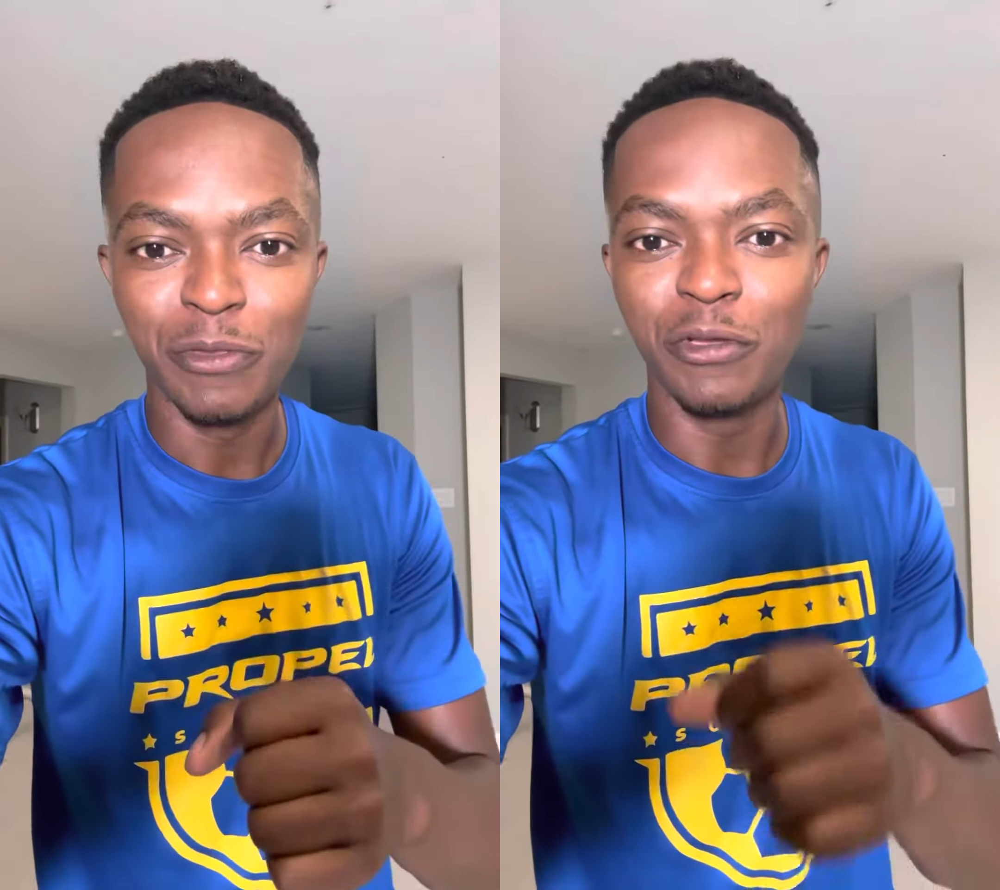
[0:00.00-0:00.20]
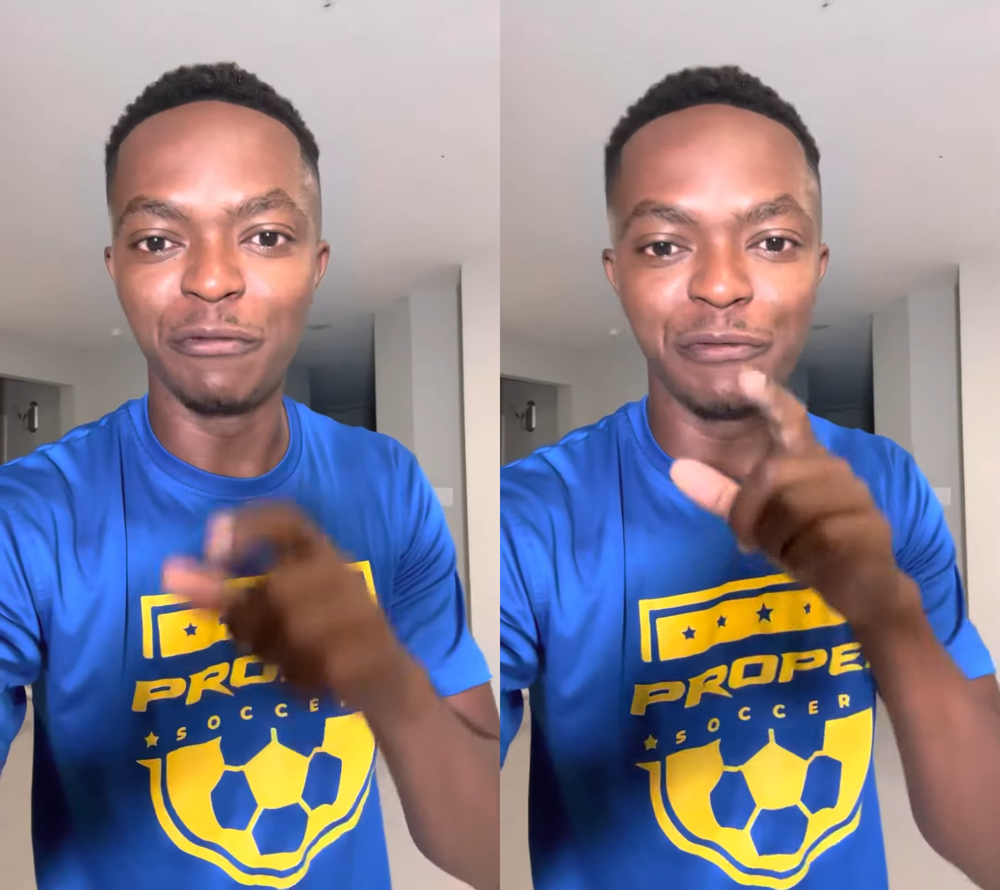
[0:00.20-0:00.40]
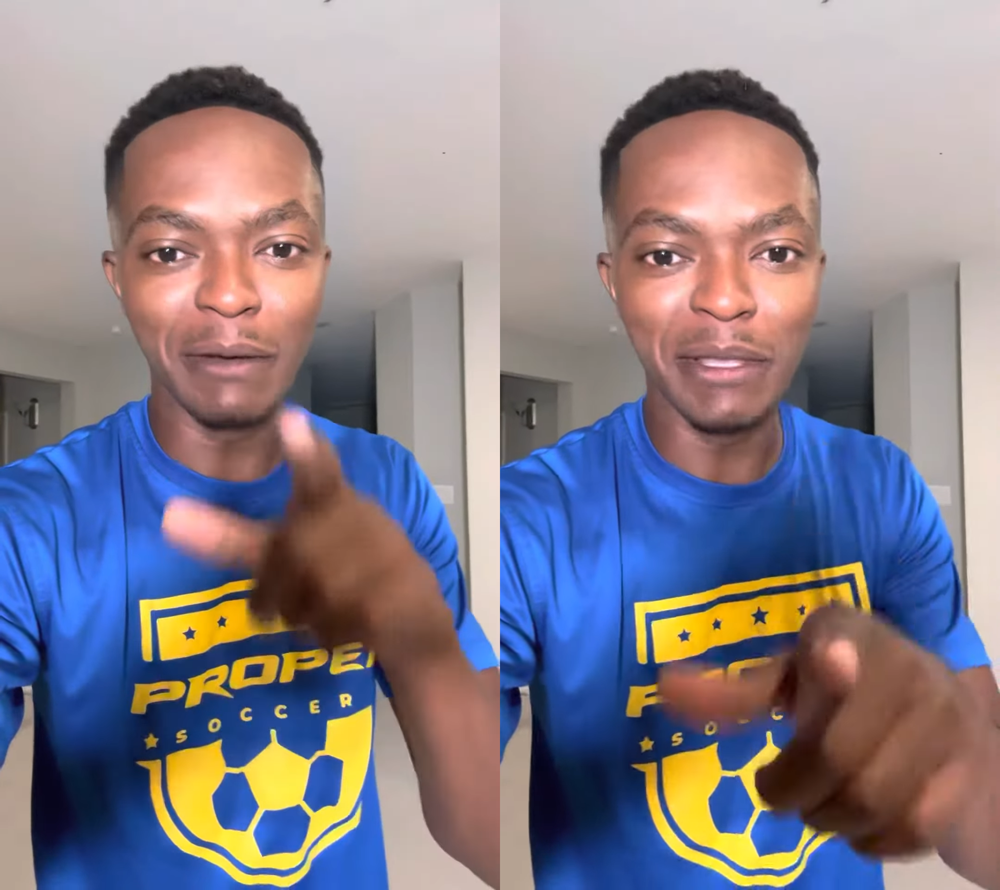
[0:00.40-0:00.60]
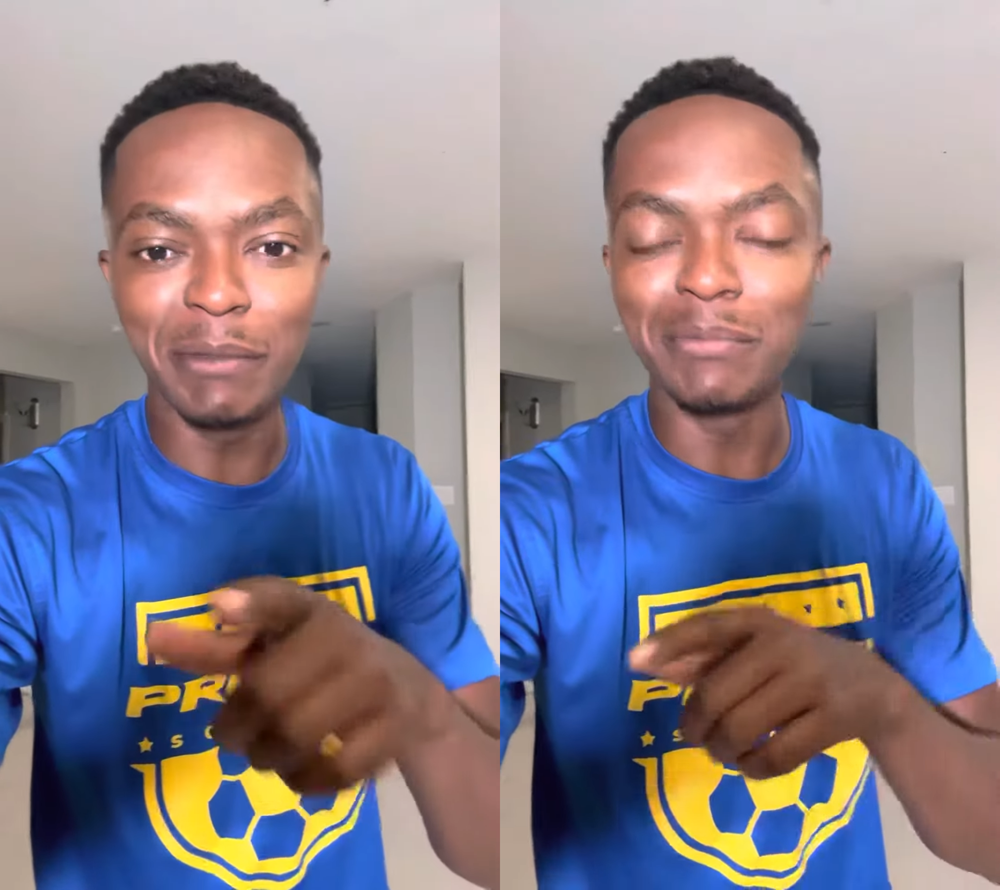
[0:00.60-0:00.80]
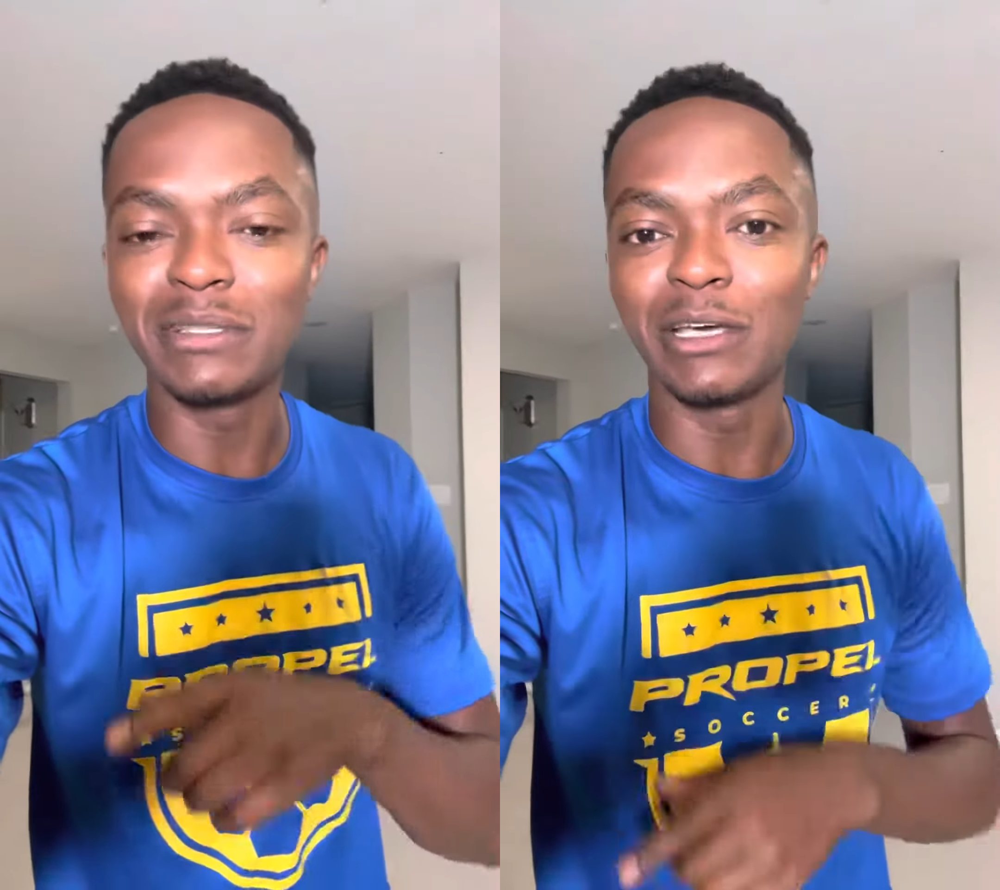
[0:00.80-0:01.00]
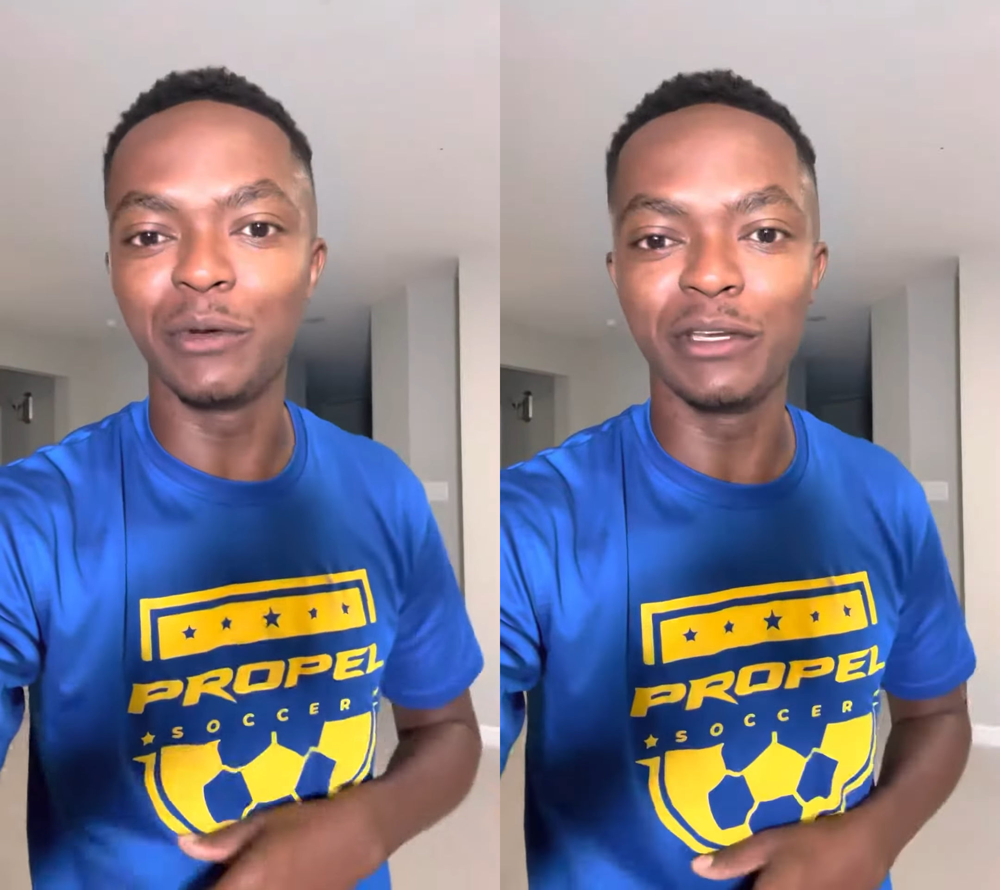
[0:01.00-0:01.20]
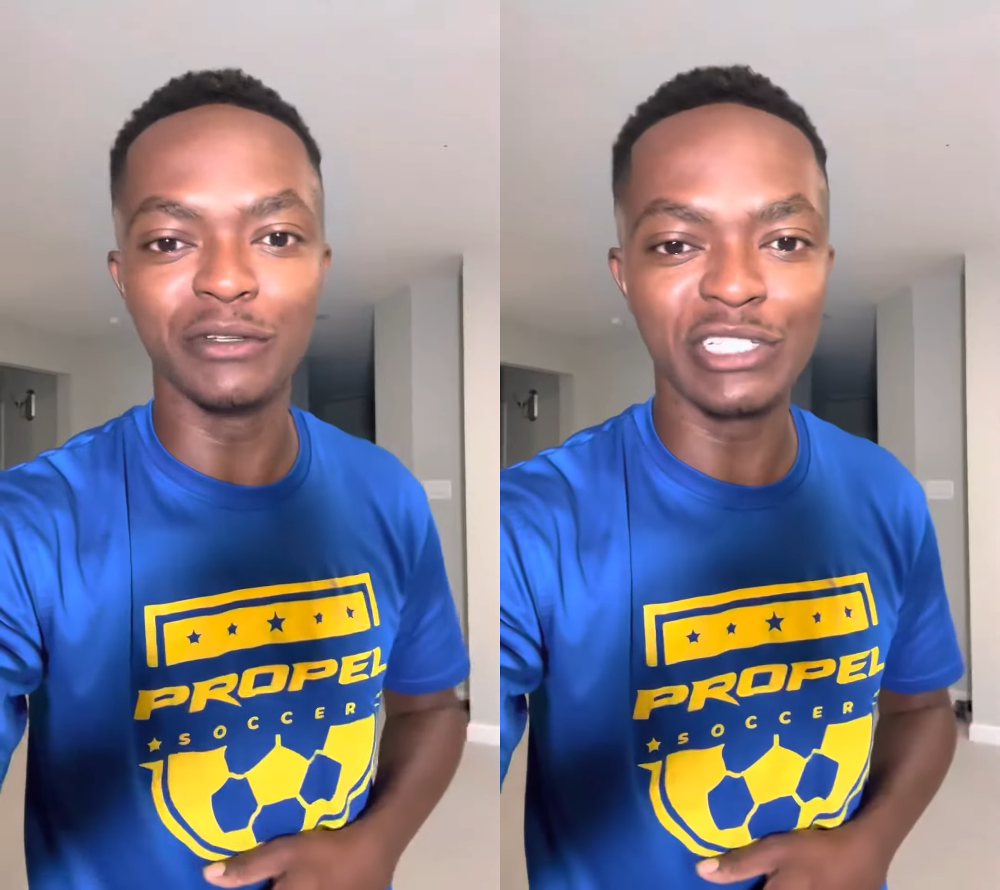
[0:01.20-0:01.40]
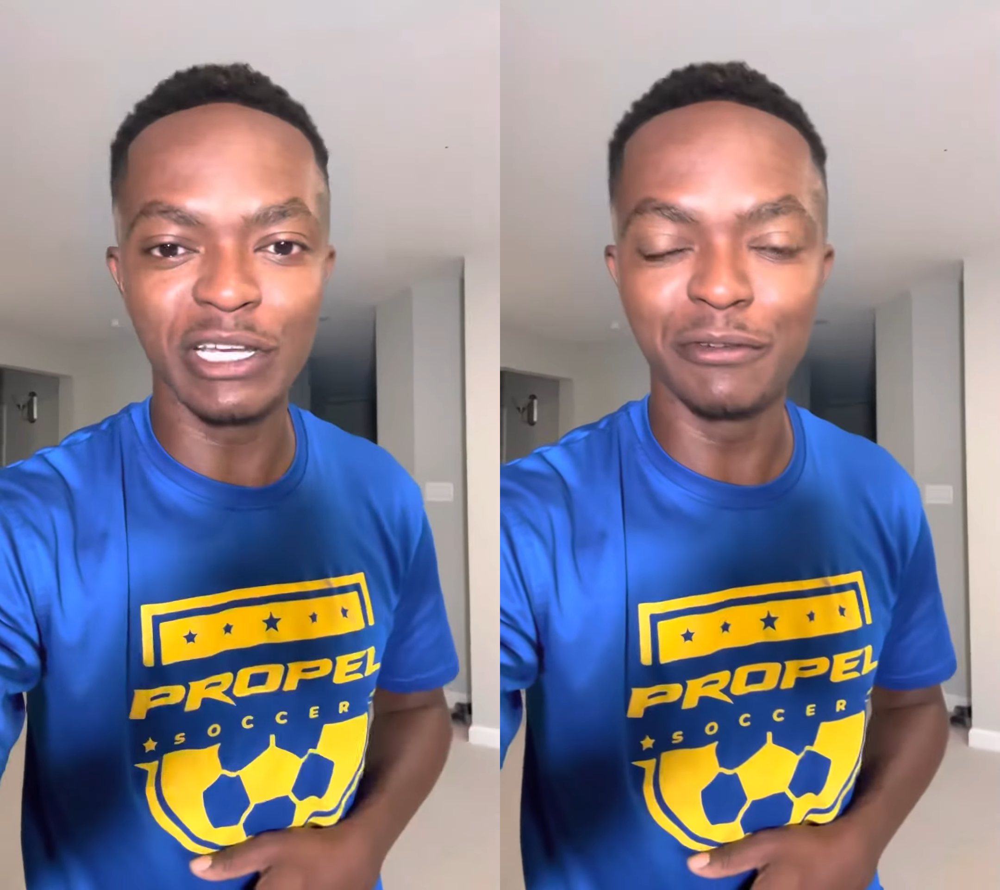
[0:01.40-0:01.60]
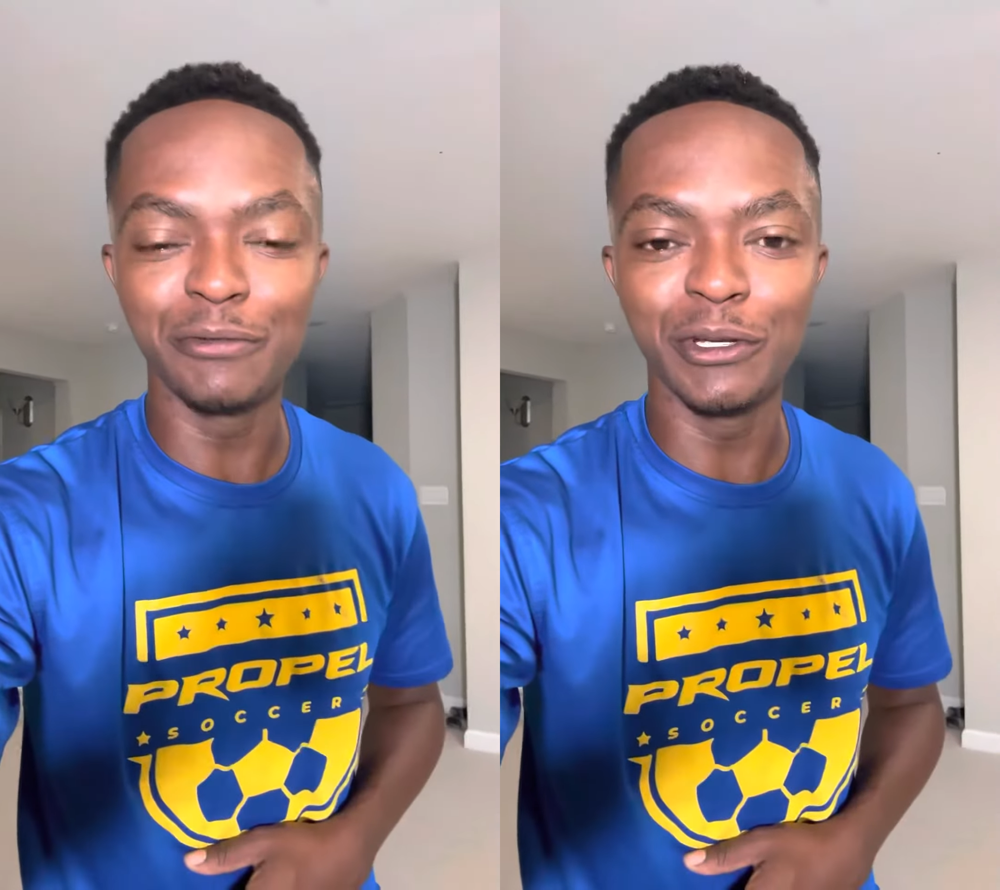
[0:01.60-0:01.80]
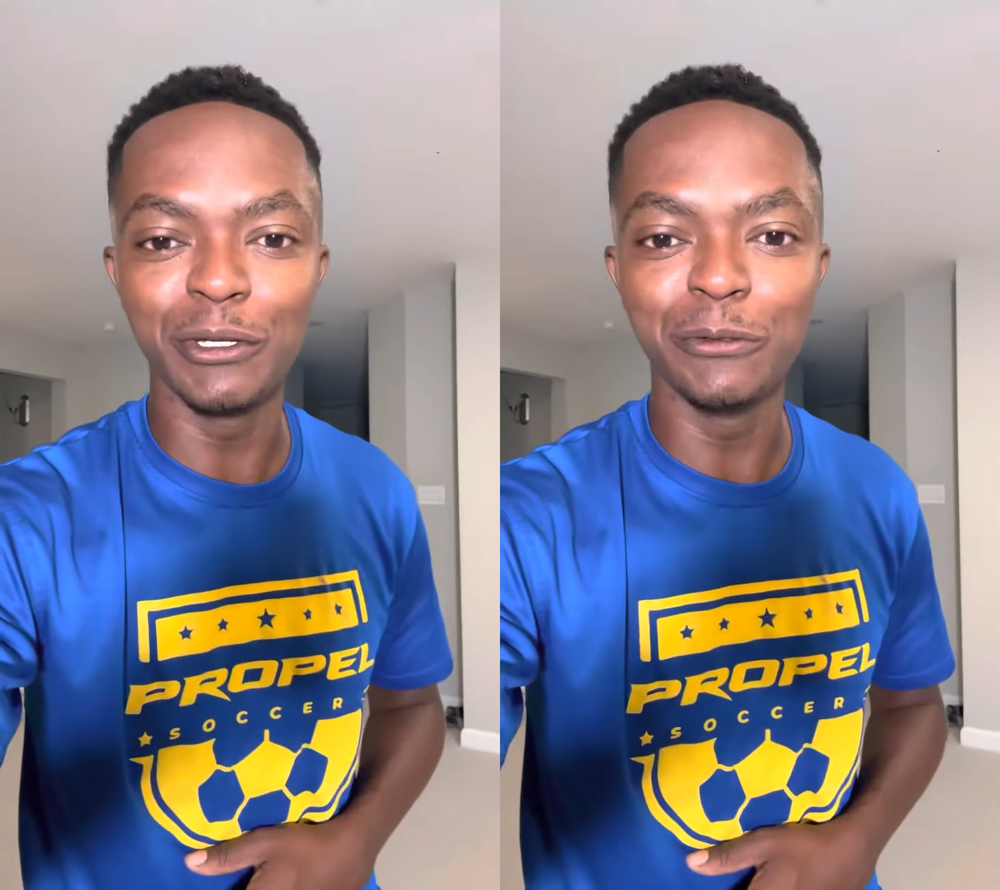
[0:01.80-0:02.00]
Your family members are ready to cheer
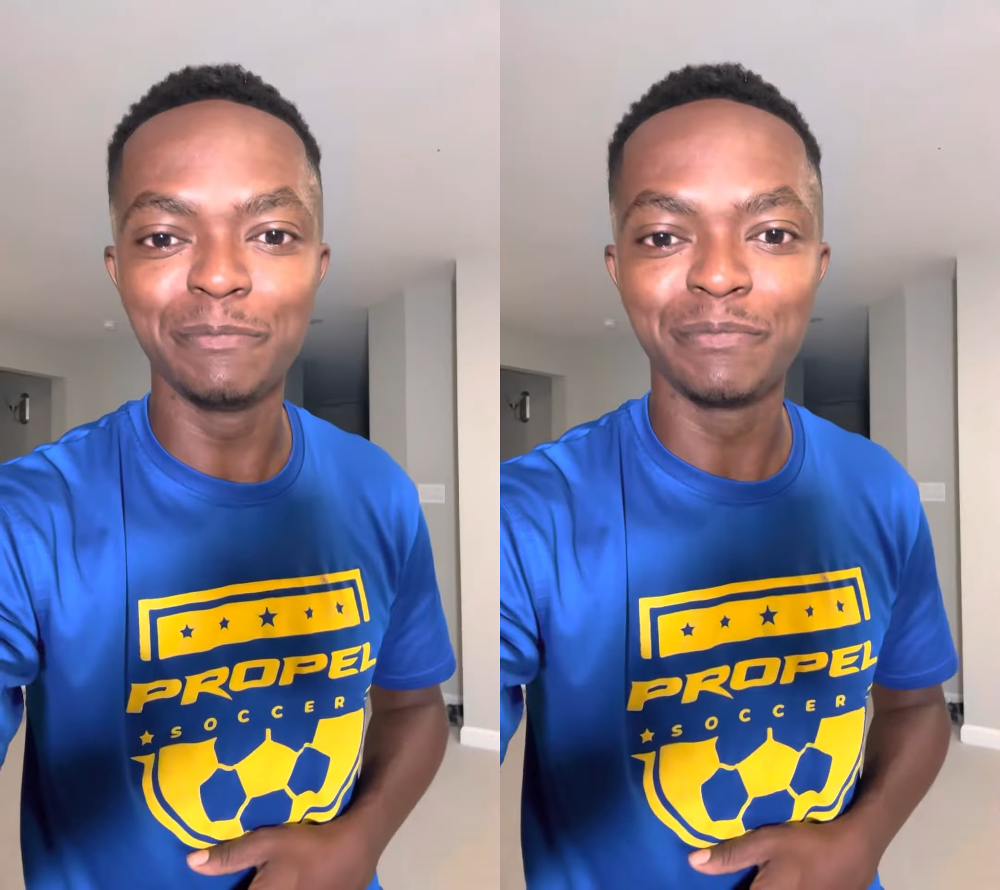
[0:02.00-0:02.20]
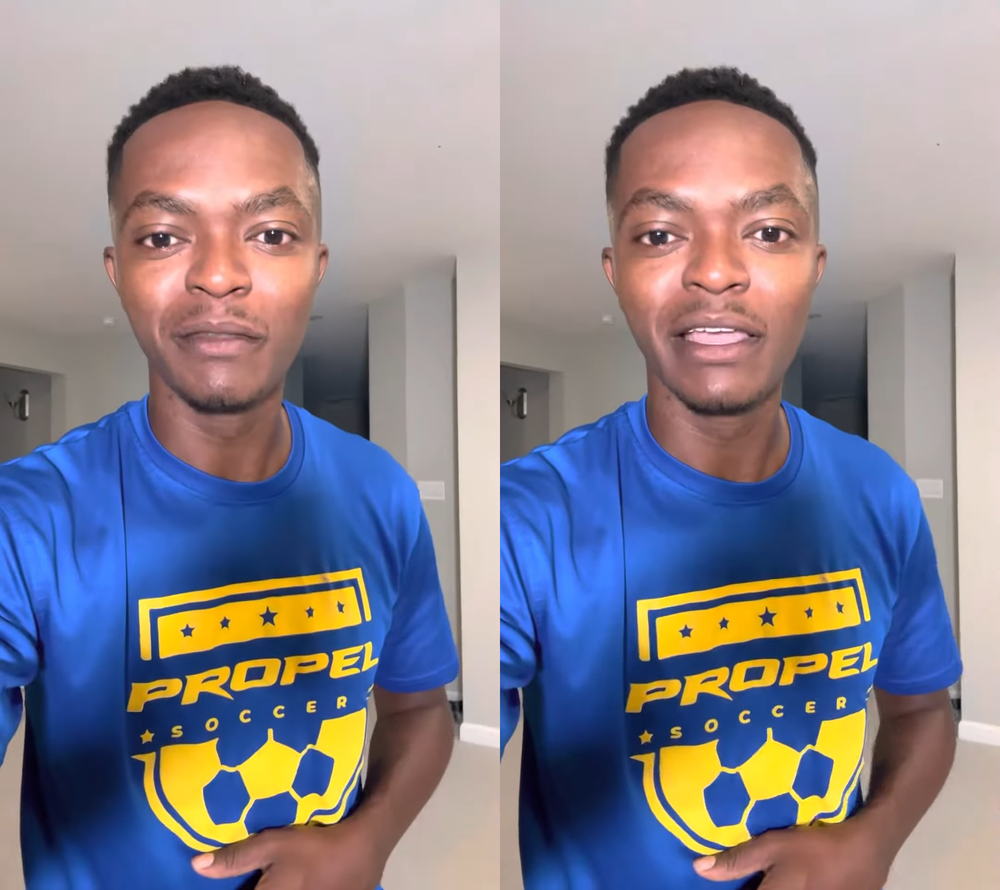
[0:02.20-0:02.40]
for you.